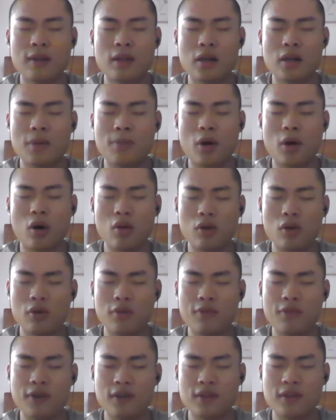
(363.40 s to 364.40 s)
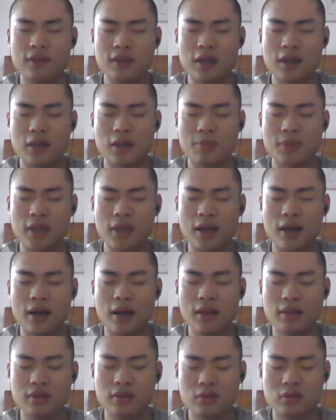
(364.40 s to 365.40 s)
follow facing
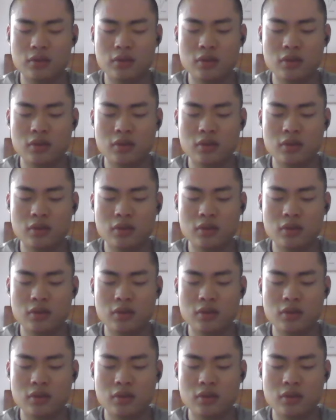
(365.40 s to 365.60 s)
APIs.